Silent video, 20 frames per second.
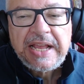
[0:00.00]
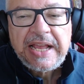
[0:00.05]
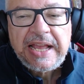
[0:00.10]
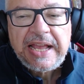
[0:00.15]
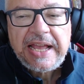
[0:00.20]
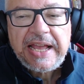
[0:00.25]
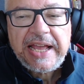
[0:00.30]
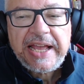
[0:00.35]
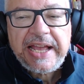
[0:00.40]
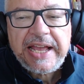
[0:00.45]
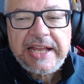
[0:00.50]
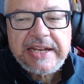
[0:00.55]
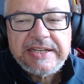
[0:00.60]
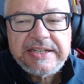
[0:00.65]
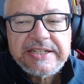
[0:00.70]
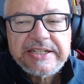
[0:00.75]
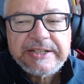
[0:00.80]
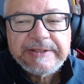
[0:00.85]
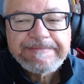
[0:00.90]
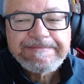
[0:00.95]

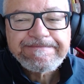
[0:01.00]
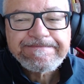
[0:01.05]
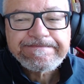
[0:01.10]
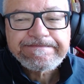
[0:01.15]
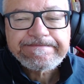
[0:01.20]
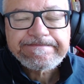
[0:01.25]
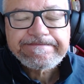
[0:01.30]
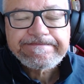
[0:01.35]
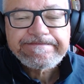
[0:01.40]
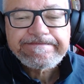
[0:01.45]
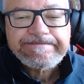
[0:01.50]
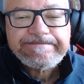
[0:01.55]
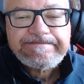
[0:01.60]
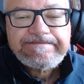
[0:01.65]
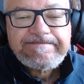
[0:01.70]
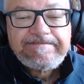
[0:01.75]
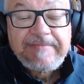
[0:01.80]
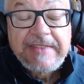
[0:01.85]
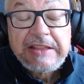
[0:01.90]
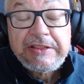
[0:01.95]
And
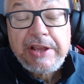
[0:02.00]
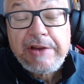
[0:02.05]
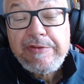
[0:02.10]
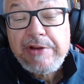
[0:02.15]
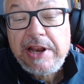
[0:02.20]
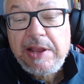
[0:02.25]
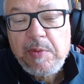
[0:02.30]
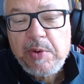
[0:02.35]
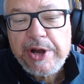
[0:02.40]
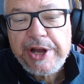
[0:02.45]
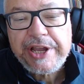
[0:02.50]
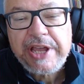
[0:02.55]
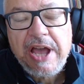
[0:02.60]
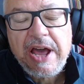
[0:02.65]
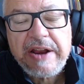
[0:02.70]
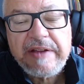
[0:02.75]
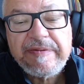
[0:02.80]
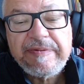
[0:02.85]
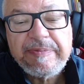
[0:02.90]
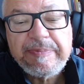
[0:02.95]
they really were
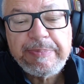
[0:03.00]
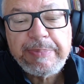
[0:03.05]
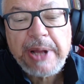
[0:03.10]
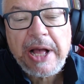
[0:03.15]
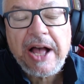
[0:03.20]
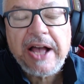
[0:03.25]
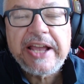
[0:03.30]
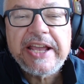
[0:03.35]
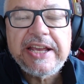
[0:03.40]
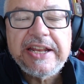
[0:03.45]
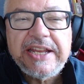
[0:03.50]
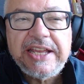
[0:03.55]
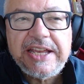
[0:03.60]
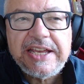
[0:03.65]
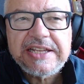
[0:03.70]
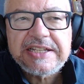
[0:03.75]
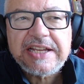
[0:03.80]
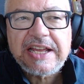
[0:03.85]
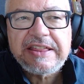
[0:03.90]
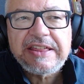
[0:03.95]
kind of
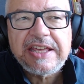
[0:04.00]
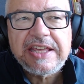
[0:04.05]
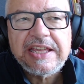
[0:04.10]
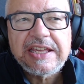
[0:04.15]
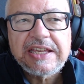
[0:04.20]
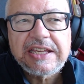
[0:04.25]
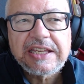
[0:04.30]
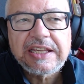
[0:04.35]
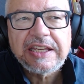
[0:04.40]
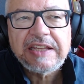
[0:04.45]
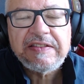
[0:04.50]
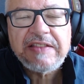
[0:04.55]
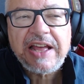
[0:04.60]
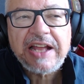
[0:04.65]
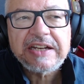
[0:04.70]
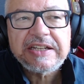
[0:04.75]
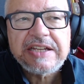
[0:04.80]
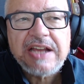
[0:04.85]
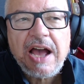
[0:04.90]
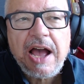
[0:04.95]
pioneers, I think, in
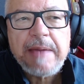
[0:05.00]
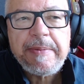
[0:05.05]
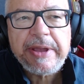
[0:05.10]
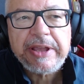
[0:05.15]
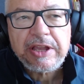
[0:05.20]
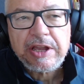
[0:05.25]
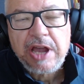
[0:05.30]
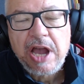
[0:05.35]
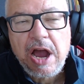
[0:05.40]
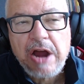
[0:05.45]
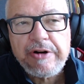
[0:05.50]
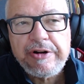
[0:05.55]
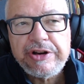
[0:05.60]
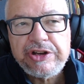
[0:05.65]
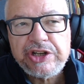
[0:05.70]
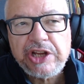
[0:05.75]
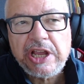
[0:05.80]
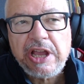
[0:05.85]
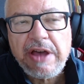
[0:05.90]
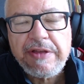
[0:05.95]
that time,
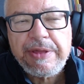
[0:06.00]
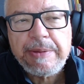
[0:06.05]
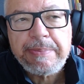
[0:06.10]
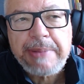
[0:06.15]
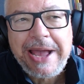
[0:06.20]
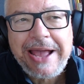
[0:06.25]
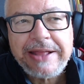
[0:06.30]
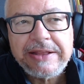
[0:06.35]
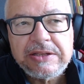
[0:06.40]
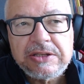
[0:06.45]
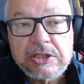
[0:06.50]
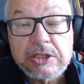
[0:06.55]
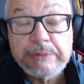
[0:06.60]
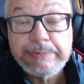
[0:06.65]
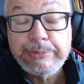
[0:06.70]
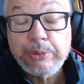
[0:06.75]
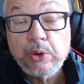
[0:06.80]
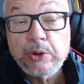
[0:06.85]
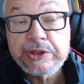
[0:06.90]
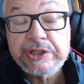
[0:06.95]
encouraging other bands,
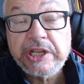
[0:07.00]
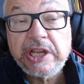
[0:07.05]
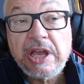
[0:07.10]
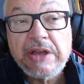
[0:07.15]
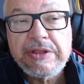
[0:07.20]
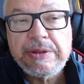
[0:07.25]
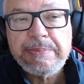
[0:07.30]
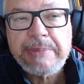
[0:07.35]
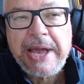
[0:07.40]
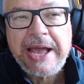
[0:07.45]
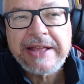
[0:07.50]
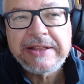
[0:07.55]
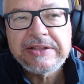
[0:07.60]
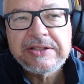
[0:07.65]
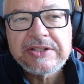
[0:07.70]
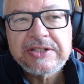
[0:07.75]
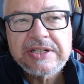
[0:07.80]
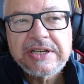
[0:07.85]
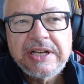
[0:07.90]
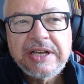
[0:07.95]
supporting other
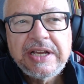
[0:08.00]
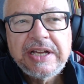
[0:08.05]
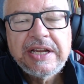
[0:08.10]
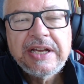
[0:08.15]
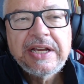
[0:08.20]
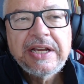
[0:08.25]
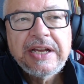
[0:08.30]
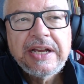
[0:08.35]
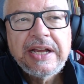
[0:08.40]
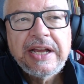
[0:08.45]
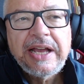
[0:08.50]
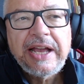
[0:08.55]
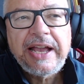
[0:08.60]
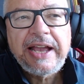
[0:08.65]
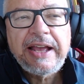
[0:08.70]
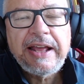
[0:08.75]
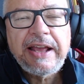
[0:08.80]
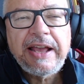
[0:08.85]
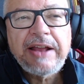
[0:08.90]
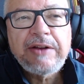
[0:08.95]
bands,
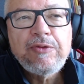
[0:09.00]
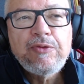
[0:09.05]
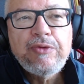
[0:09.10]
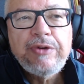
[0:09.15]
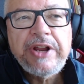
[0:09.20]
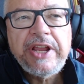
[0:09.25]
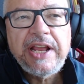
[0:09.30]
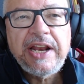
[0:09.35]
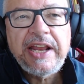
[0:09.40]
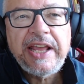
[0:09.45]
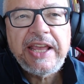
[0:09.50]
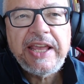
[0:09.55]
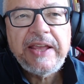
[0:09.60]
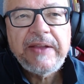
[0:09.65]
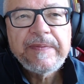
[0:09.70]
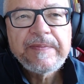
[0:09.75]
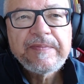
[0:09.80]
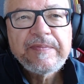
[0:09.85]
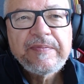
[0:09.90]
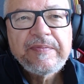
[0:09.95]
and
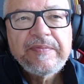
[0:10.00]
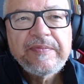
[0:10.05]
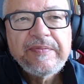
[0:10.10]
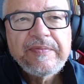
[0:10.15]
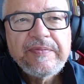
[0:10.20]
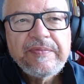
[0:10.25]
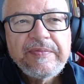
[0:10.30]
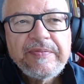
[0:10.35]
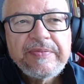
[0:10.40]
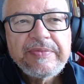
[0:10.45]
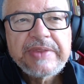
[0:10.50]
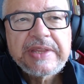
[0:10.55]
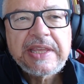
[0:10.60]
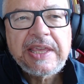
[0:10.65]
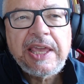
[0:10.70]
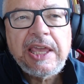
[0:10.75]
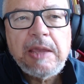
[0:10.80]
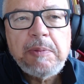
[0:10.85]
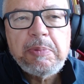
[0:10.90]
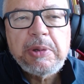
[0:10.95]
really
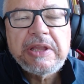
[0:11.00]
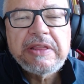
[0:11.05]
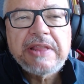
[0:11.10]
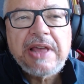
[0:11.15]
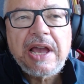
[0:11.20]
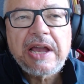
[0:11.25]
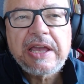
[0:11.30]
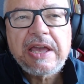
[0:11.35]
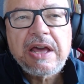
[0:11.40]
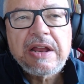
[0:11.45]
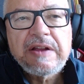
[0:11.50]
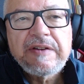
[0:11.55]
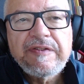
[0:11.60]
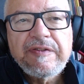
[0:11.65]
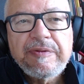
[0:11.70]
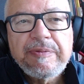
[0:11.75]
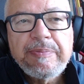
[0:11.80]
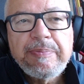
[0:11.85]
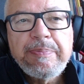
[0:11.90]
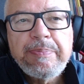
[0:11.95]
keeping that kind
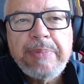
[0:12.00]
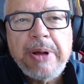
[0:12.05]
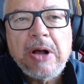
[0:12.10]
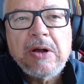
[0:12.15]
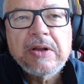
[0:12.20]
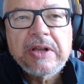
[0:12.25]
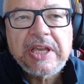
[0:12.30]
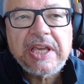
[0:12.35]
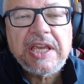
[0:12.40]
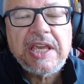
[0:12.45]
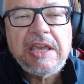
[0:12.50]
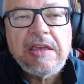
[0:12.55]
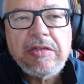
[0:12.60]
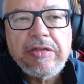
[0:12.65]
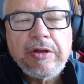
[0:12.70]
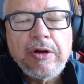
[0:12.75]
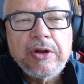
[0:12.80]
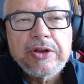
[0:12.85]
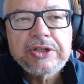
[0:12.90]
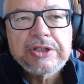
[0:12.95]
of punk
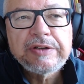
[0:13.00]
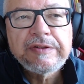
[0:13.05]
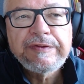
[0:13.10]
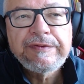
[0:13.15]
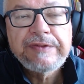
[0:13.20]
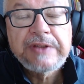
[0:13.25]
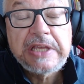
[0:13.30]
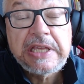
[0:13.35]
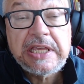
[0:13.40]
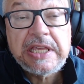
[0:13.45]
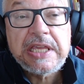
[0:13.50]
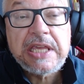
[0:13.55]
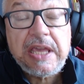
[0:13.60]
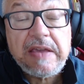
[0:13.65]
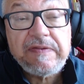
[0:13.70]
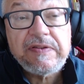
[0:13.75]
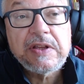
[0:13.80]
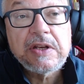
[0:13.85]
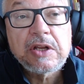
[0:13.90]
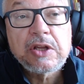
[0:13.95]
ethos of
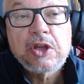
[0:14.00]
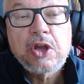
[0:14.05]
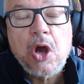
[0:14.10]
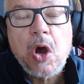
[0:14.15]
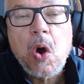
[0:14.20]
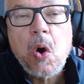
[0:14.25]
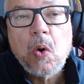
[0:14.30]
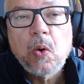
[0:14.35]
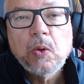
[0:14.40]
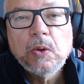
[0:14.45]
give it a go.